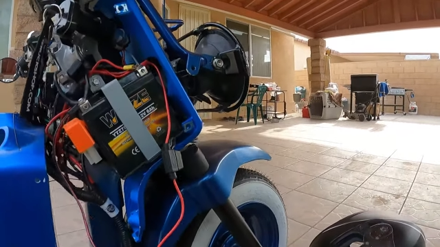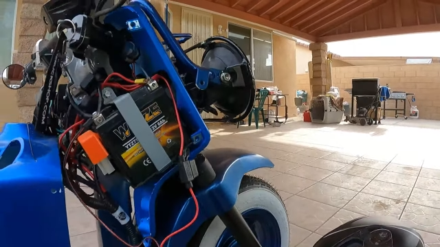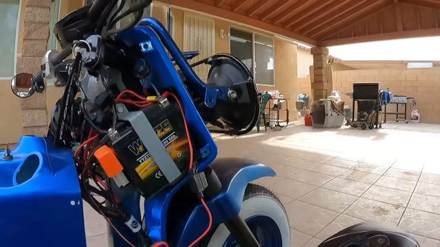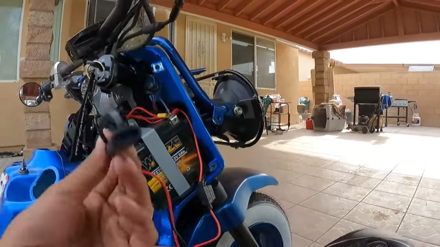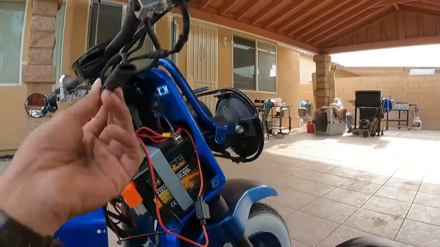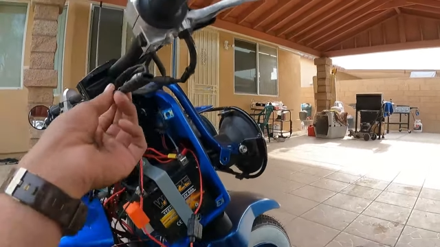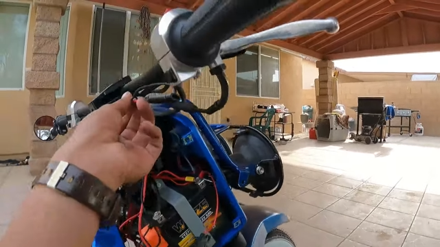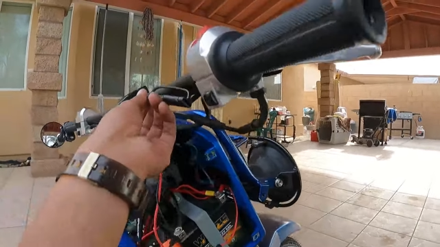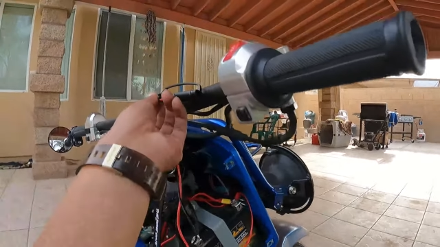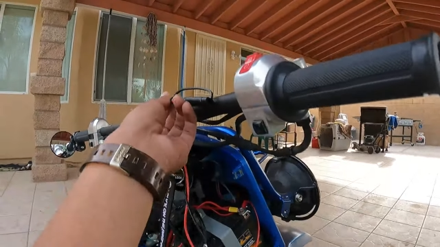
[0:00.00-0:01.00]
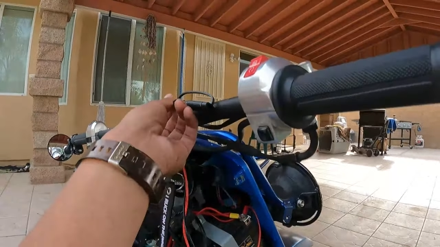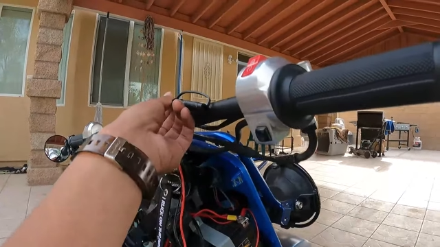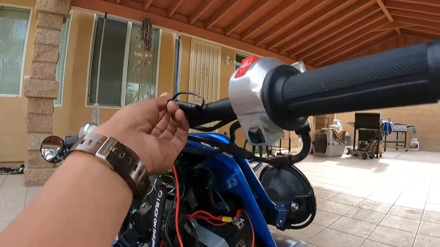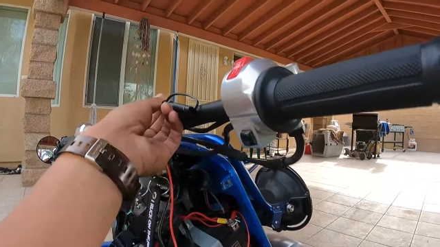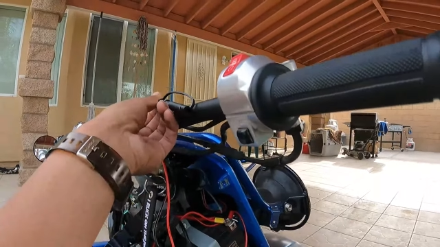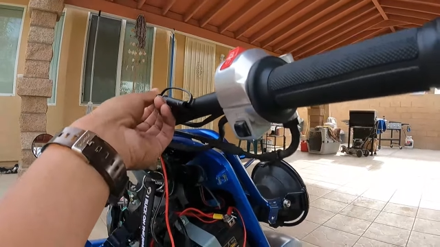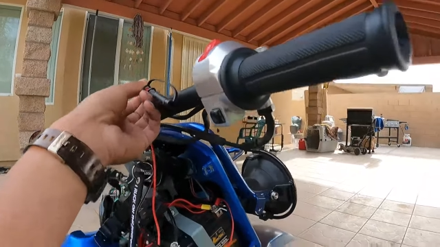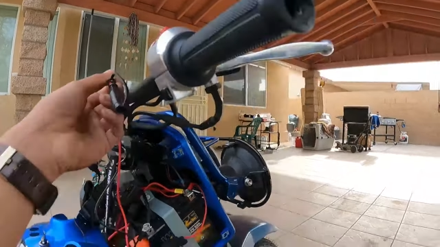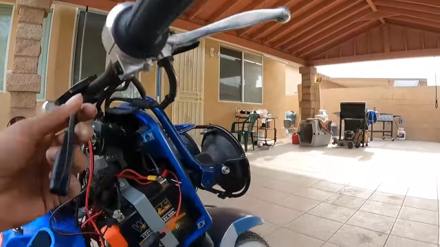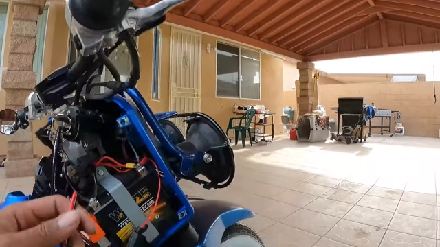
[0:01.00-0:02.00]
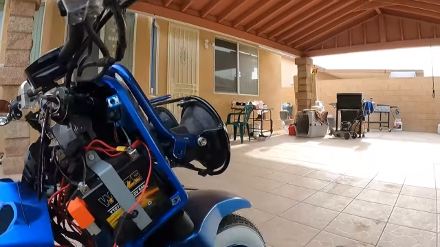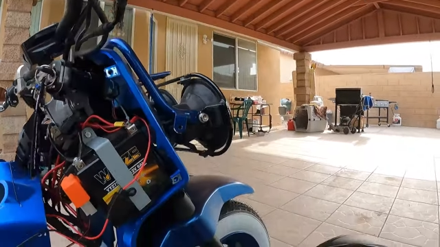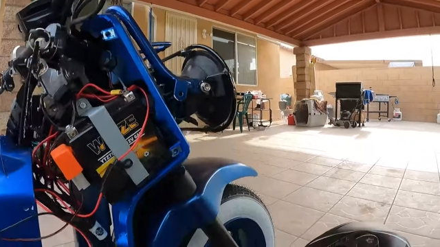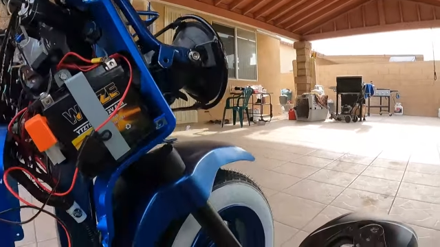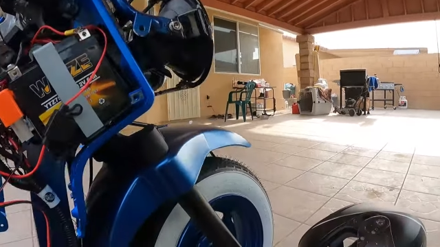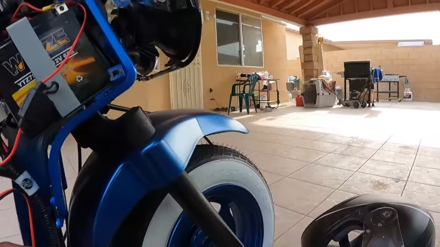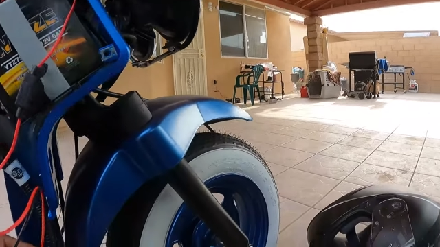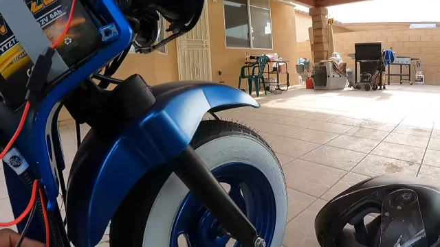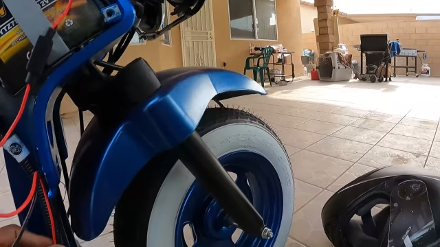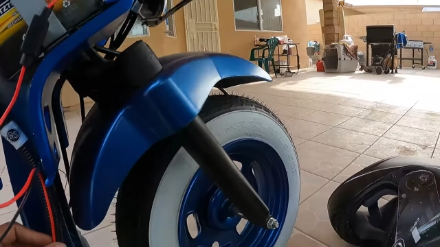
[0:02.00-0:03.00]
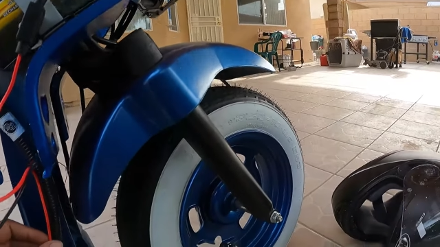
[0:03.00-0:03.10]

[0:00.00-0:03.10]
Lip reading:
No face is visible, so there are no lips to read.